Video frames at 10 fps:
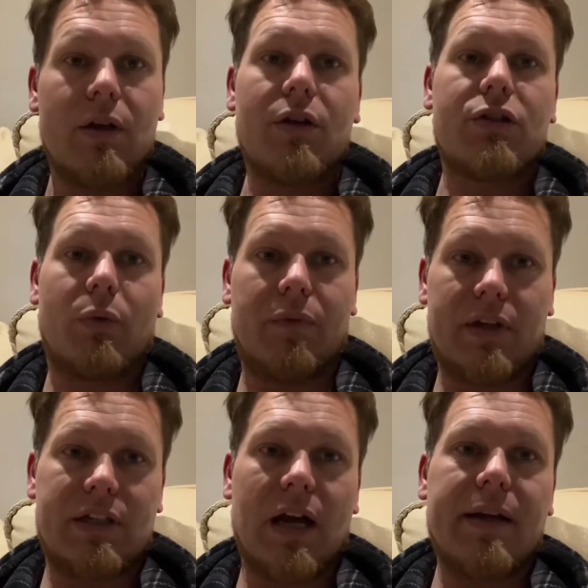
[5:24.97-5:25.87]
So what I've
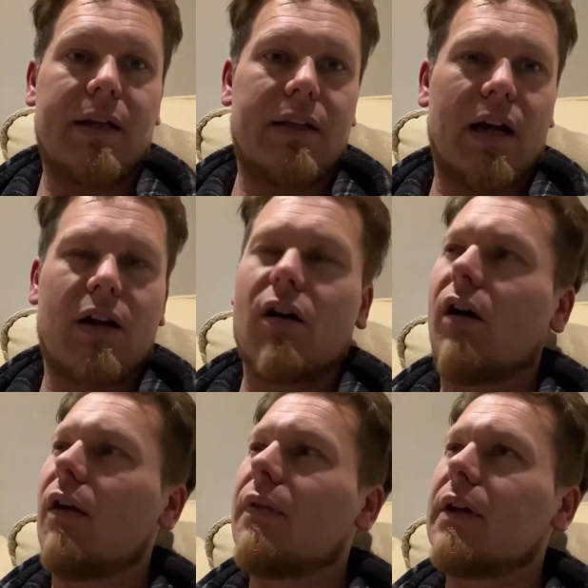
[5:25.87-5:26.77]
decided, that
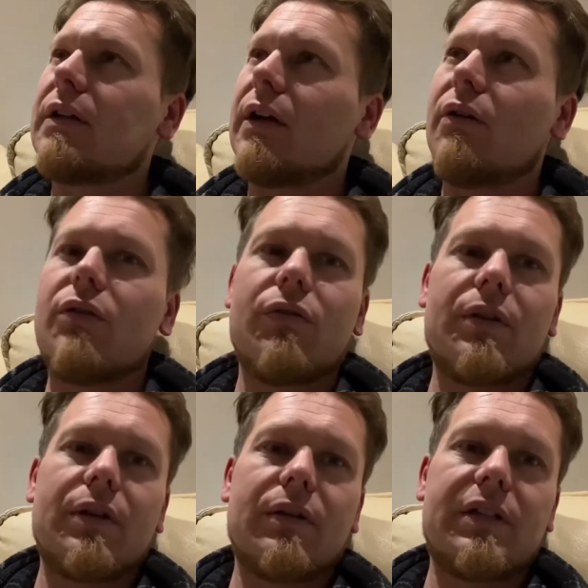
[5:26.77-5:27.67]
car thinks like
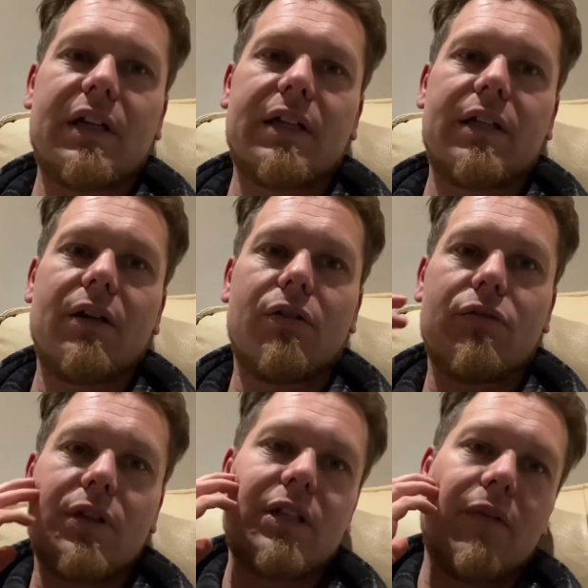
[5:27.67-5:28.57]
£160,
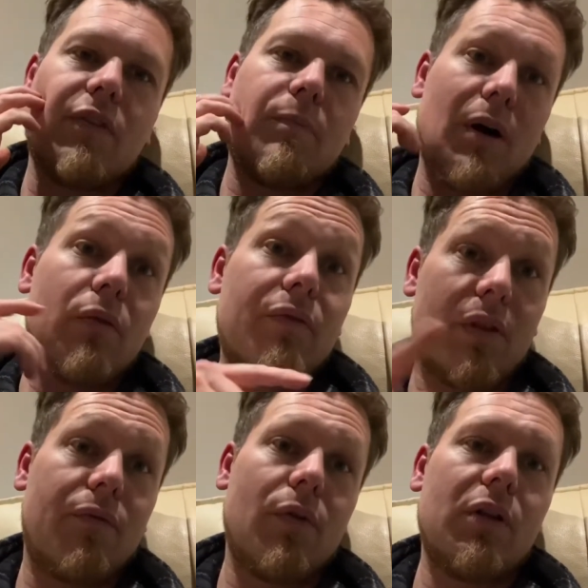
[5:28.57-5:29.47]
£170 for the
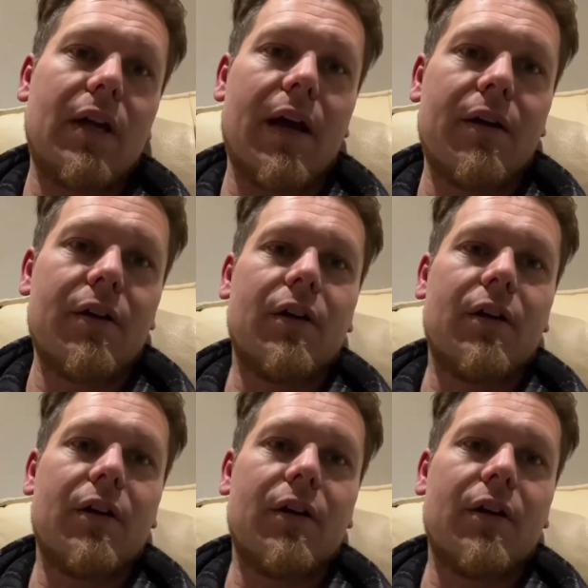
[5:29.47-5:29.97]
full year.